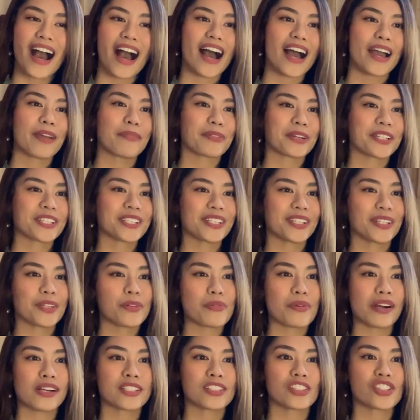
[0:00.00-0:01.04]
I personally
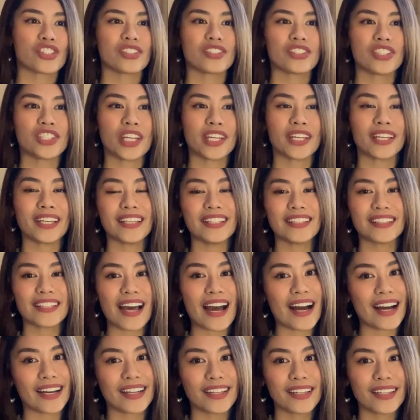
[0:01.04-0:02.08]
watch Chinky
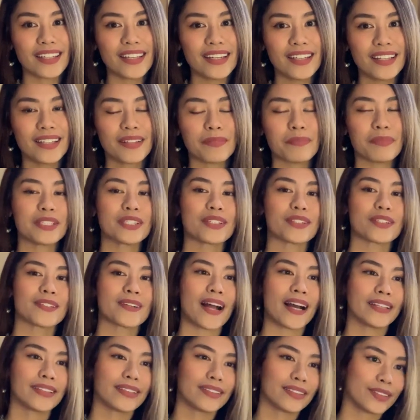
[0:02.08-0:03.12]
Tan, Mr.
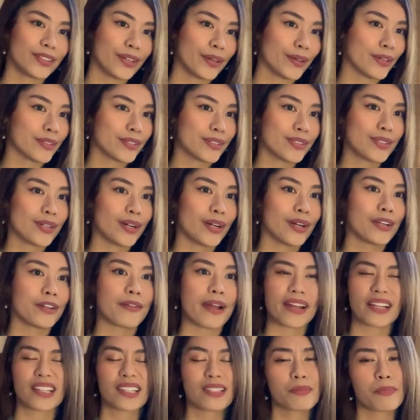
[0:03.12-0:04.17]
Randell, Tiongson,
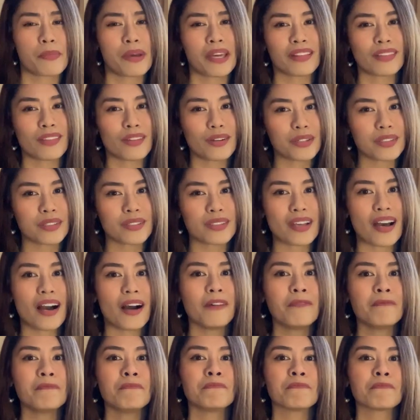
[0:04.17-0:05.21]
Reyes,
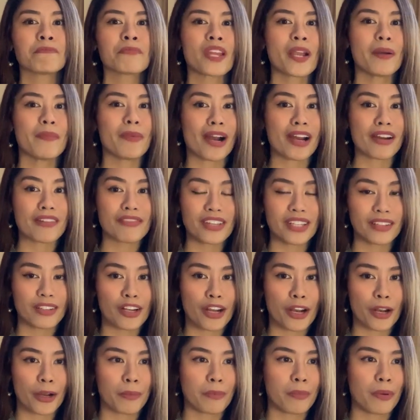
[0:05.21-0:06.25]
Marvin
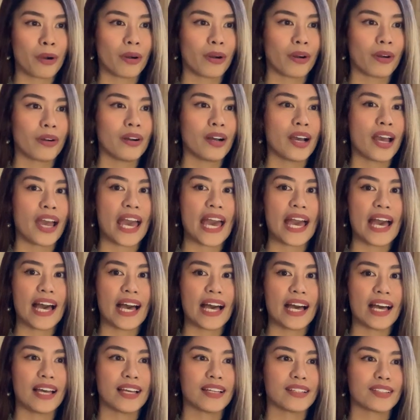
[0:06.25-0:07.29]
Germo,
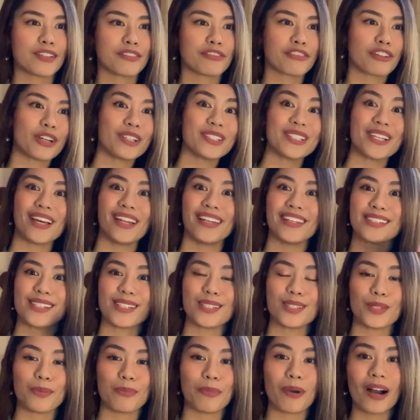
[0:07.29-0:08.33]
and of course I
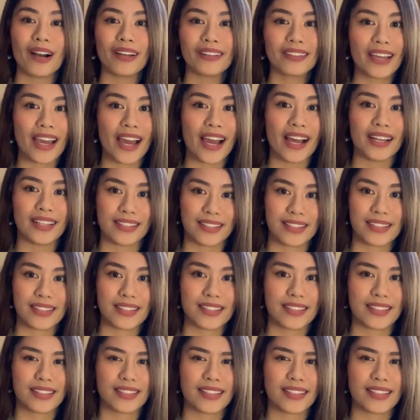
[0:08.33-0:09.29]
listen to podcasts.